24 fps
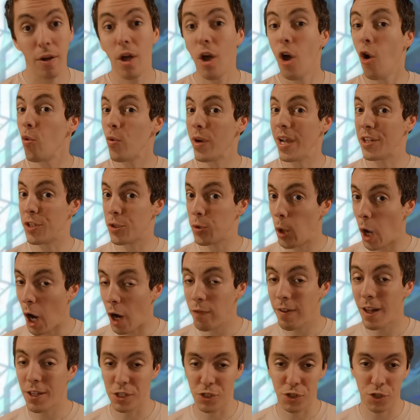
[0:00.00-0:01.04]
We had 12
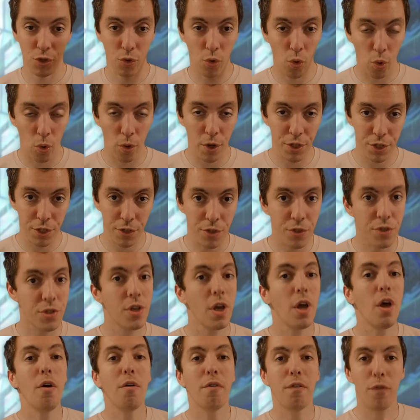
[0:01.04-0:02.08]
legends in Origins,
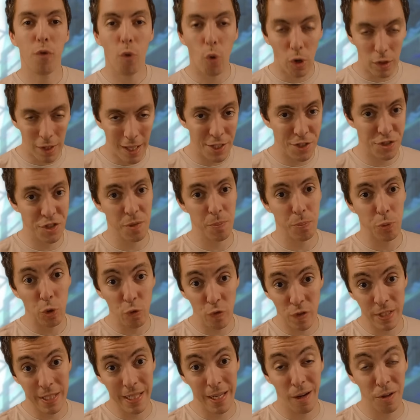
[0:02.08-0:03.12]
4 legends in
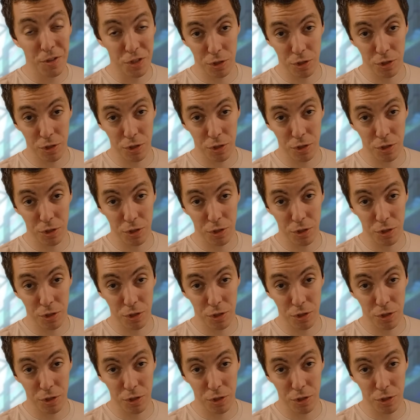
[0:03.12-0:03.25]
Proving Grounds.